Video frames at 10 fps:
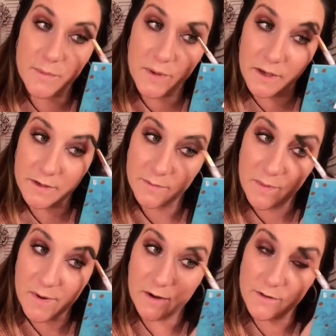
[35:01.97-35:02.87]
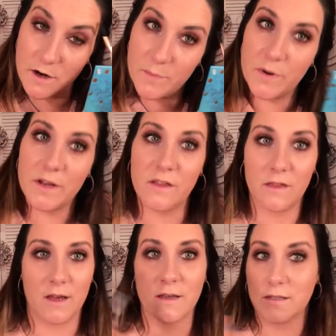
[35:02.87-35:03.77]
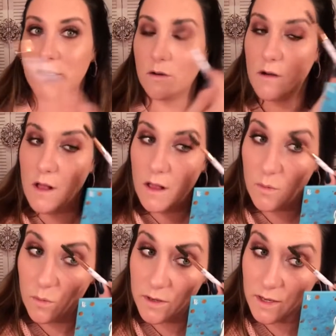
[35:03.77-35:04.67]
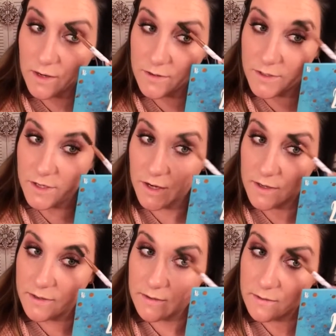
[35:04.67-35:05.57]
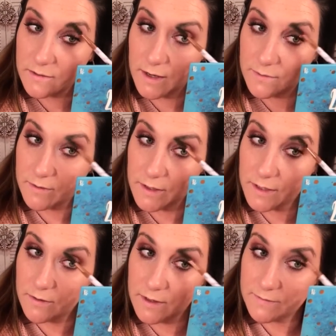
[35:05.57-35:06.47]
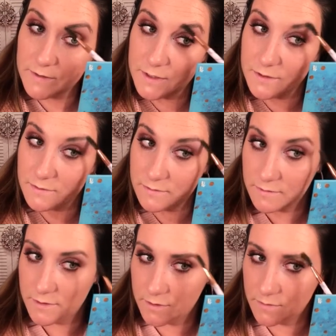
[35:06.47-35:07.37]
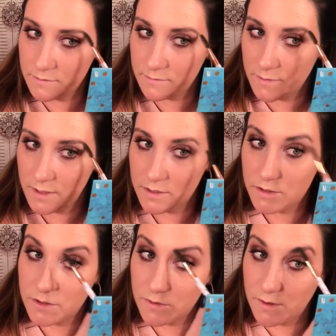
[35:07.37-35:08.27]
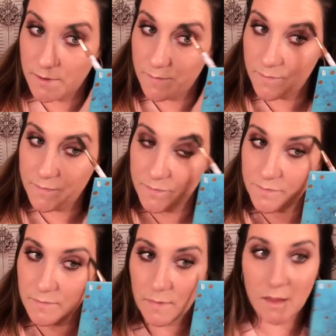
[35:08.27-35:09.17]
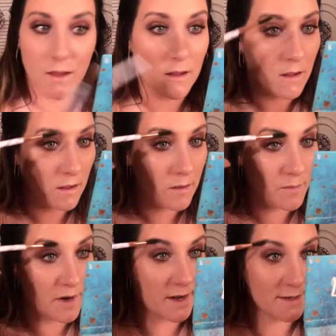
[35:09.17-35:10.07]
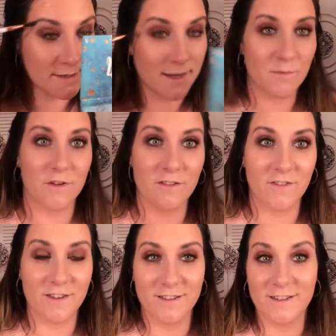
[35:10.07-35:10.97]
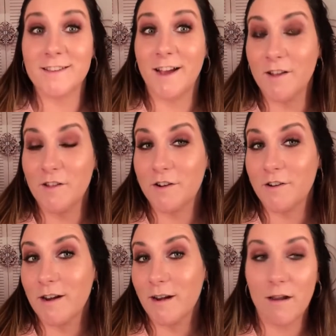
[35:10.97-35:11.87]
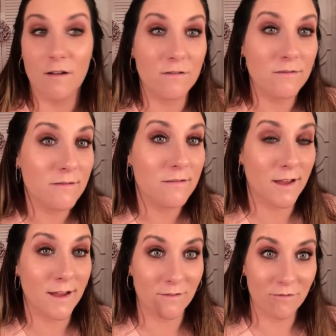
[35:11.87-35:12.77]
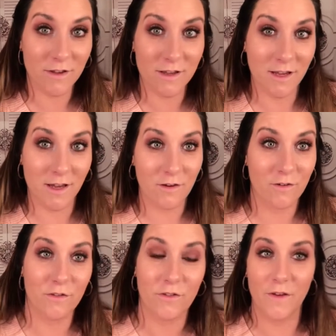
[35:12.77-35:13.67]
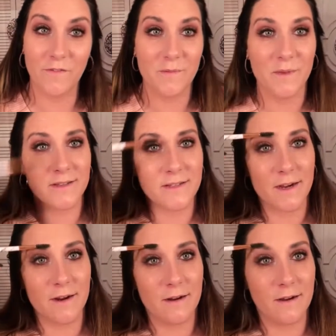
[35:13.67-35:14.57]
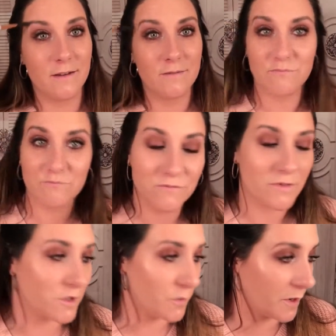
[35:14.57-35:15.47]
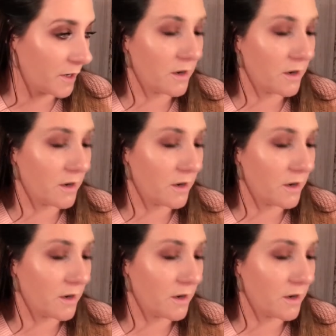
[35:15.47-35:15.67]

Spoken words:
because my brows are pretty thick, so when they're done, I really don't have to do too much to them. But I gotta say, I'm really feeling this eye look right now. Like, really cute. Love the mascara. Super good.